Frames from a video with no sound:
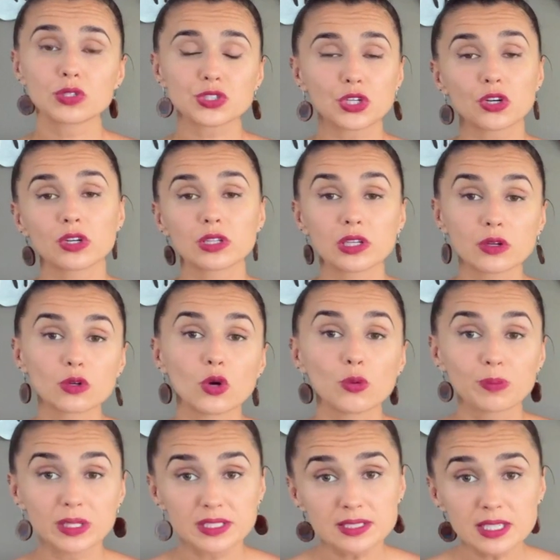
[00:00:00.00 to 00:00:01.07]
is currently on
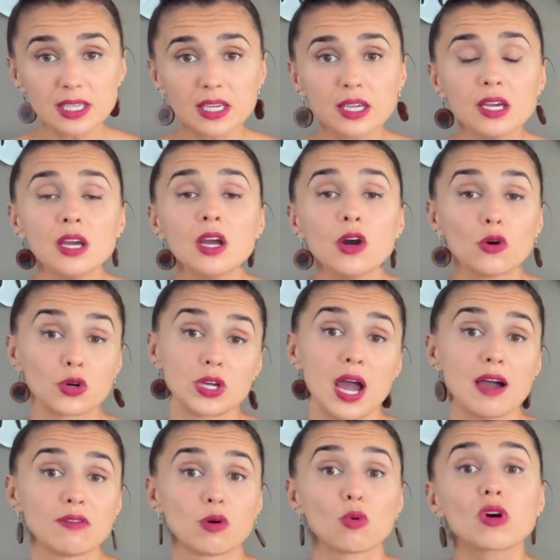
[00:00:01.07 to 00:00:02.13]
OPT or you
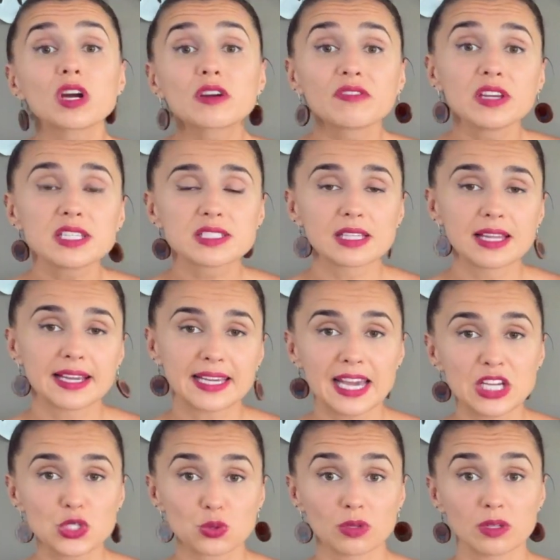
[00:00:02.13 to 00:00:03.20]
have a work visa like
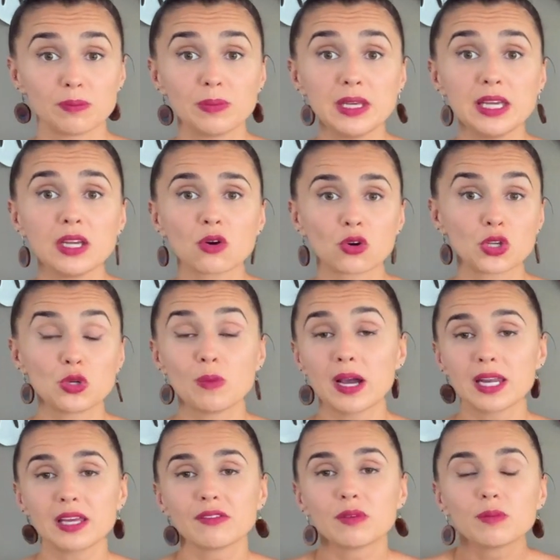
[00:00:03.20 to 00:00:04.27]
H-1B, or you
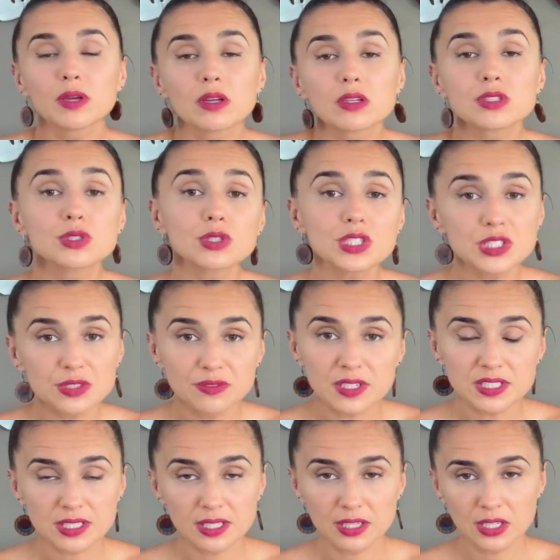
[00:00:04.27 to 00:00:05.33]
might even be on a tourist
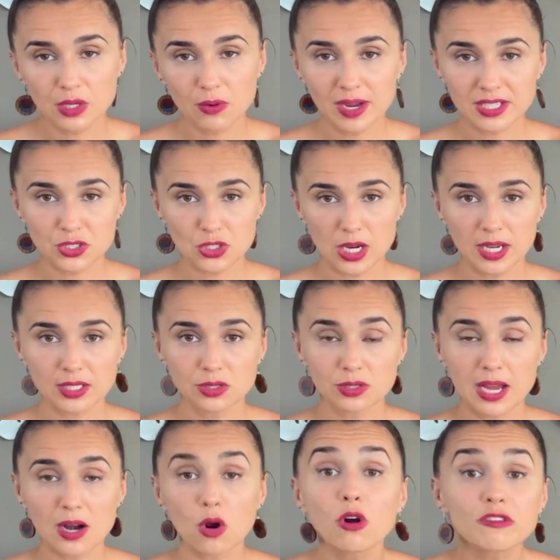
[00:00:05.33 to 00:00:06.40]
visa in the US trying to
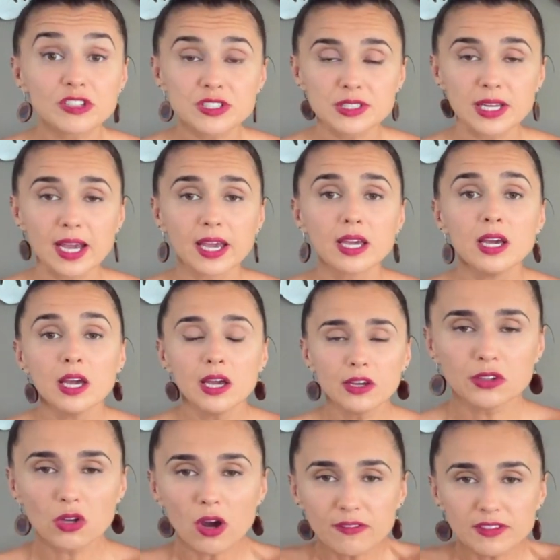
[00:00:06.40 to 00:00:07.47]
not overstay,
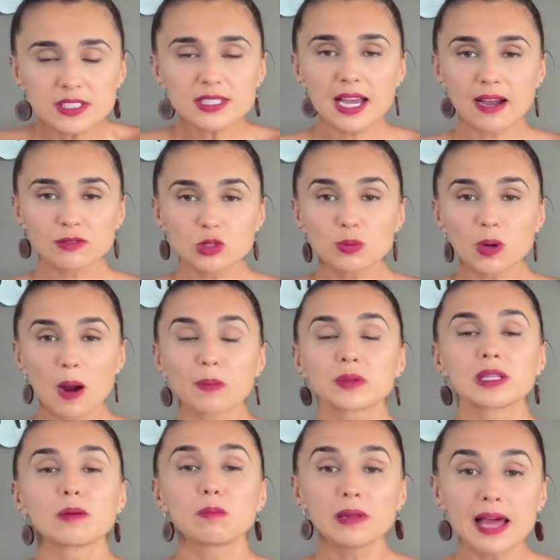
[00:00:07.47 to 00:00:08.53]
you obviously have to
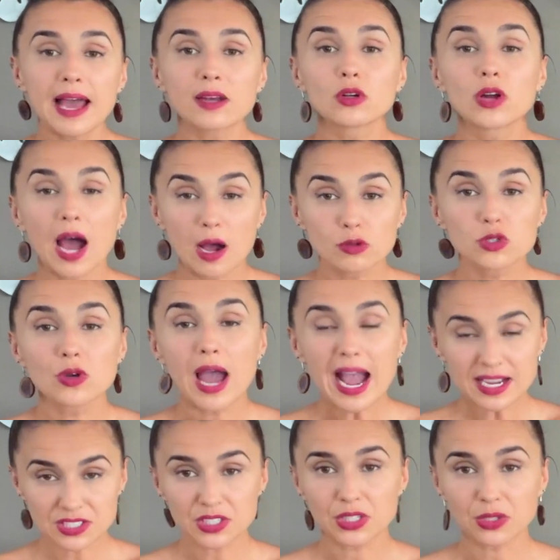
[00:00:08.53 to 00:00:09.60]
properly plan on how to
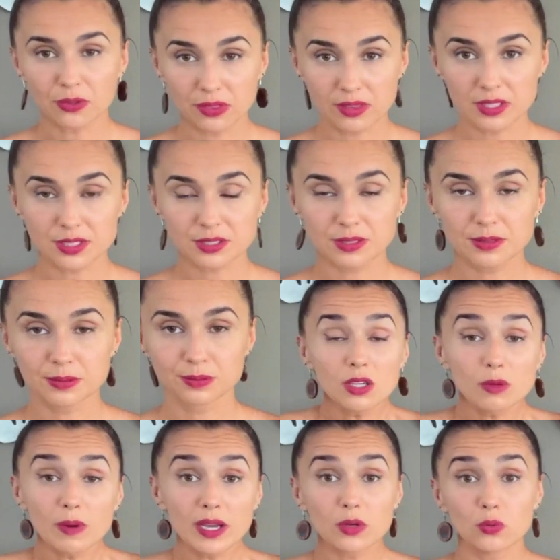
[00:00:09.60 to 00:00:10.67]
execute this.
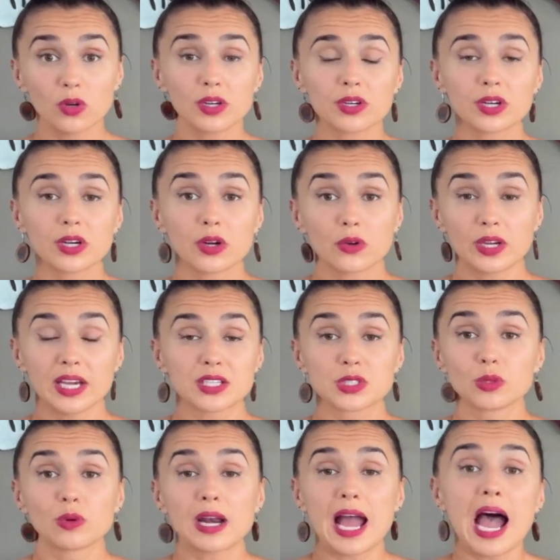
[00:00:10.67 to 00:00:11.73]
You might wonder, okay,
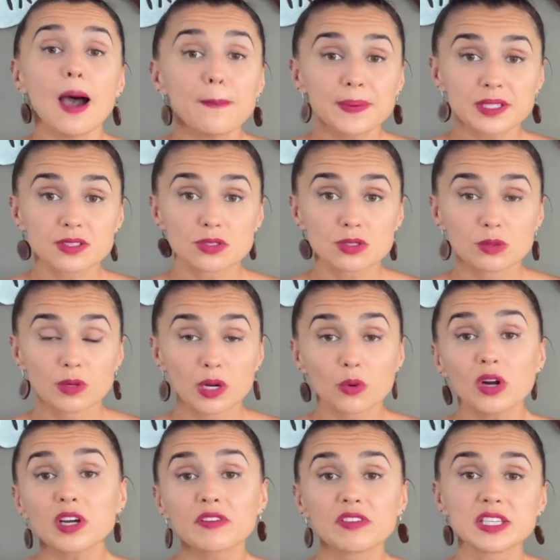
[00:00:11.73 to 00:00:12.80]
so what happens to my
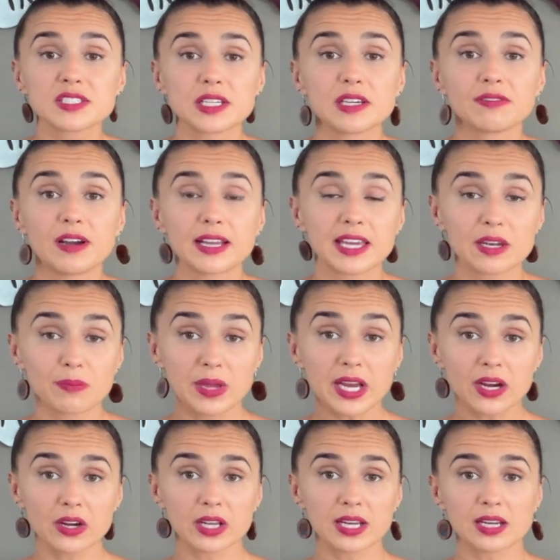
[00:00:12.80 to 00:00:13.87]
work visa if I get
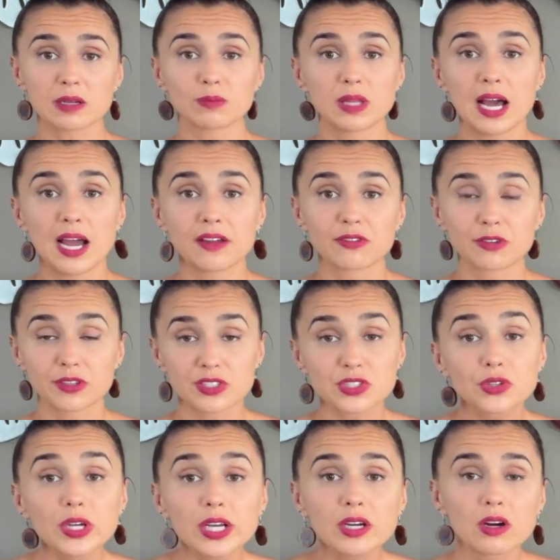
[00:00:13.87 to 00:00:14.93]
married and apply for this
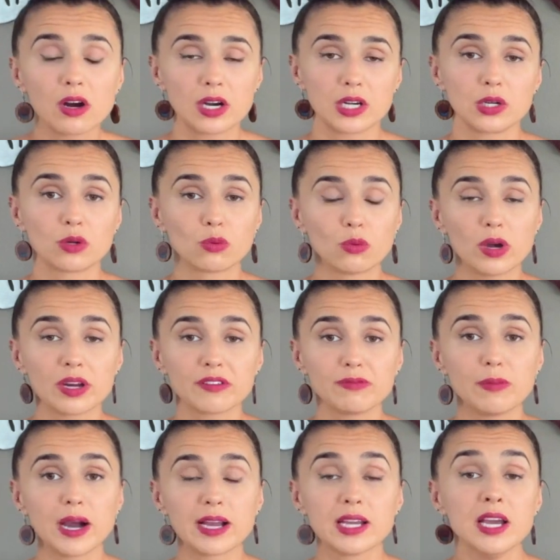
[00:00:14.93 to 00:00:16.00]
green card? Or what if
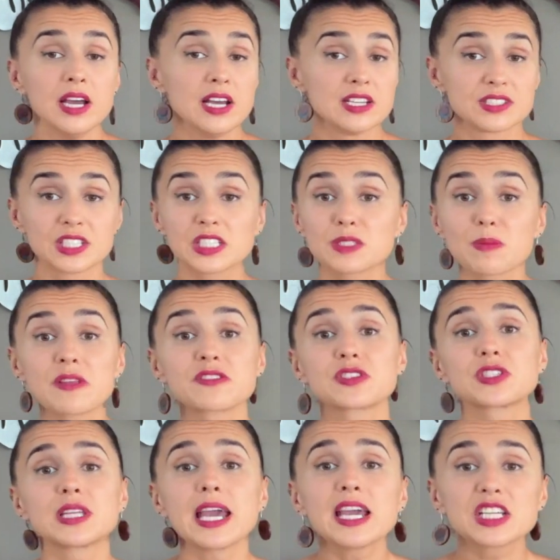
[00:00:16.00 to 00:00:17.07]
my 6-month
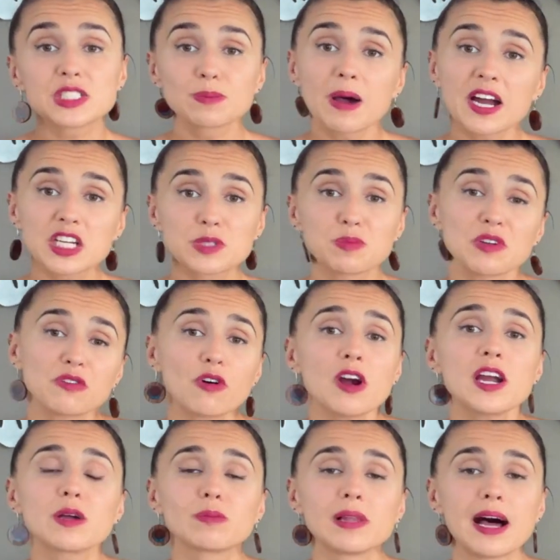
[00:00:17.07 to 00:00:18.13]
stay expires before
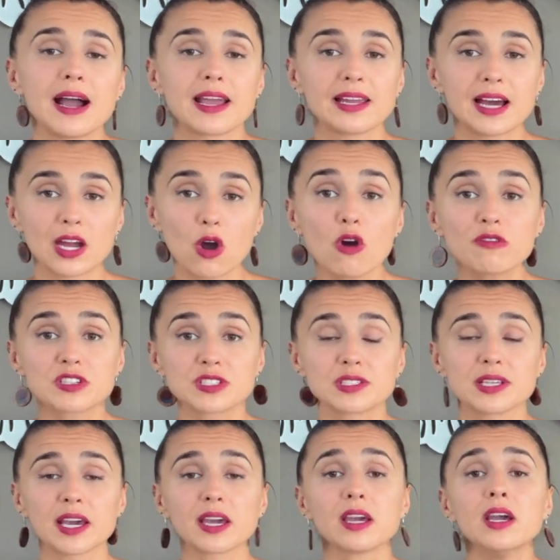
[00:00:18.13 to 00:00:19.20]
I apply and I
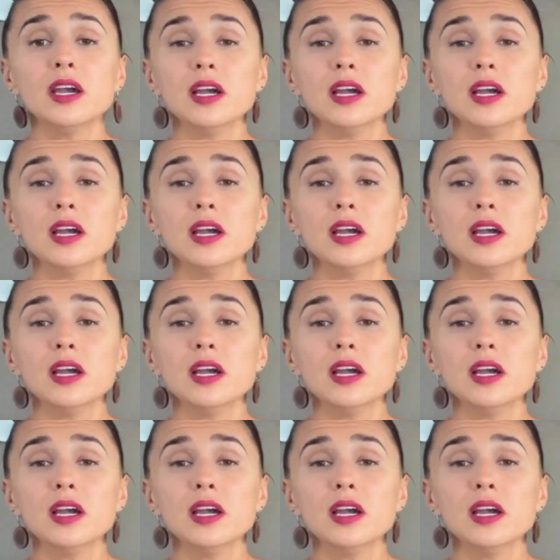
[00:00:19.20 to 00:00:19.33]
overstay?